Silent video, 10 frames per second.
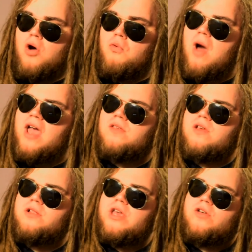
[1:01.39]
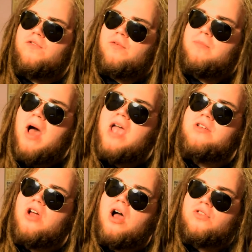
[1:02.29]
Why is it legal for my
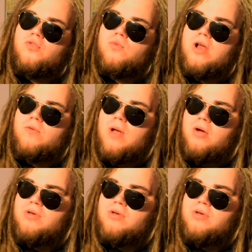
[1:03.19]
dog to run around